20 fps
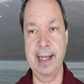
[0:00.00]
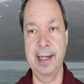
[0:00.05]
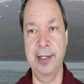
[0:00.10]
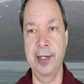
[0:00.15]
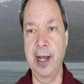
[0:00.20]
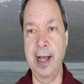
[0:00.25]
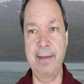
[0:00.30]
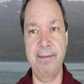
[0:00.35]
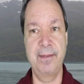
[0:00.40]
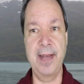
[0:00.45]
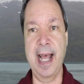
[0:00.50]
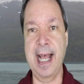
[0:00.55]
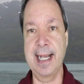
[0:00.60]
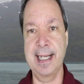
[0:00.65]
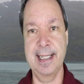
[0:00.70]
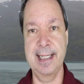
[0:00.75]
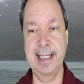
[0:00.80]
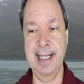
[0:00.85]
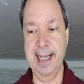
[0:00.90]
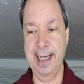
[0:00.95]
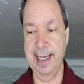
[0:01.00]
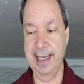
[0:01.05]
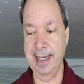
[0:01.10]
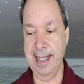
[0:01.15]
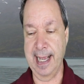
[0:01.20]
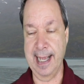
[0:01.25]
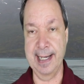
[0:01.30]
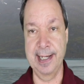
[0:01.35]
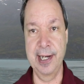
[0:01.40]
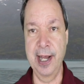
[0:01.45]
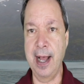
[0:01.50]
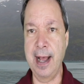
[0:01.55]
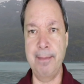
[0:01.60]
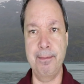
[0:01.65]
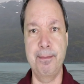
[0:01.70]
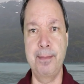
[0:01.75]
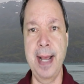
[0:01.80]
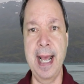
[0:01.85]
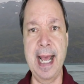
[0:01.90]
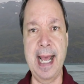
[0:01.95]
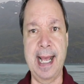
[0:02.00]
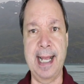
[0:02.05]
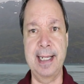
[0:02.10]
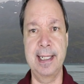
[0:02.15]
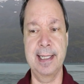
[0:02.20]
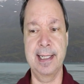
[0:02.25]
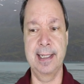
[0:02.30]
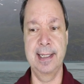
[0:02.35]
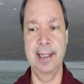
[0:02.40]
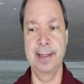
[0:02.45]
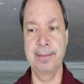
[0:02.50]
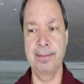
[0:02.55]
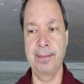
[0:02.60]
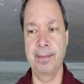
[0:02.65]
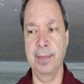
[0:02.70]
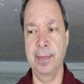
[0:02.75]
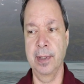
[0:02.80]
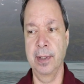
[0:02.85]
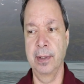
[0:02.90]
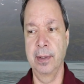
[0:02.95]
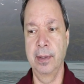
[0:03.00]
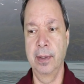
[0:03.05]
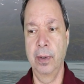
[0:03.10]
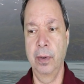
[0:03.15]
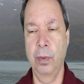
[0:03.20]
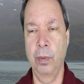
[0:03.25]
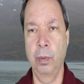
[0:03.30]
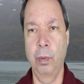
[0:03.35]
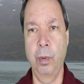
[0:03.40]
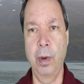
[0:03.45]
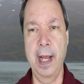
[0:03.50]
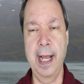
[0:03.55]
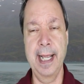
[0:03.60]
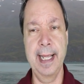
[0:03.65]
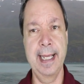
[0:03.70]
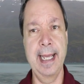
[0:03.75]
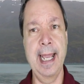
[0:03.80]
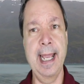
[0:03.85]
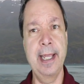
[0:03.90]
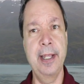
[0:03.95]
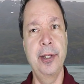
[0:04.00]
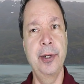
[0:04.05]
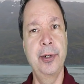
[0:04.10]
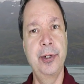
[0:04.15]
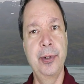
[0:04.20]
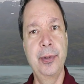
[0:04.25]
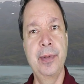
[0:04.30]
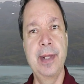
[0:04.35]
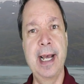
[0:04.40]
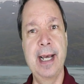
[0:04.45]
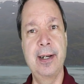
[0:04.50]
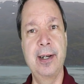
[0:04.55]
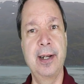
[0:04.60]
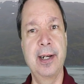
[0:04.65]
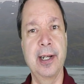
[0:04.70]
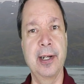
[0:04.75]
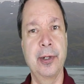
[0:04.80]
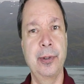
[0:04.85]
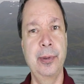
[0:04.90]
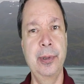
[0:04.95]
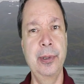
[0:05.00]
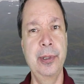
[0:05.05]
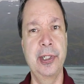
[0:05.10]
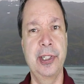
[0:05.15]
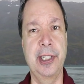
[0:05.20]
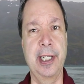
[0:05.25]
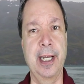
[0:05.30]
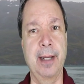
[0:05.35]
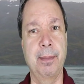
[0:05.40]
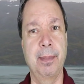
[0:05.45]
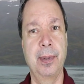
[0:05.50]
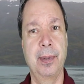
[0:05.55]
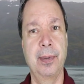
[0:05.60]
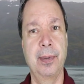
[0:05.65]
not vaccinated and not masked, why can't you do that on a cruise ship?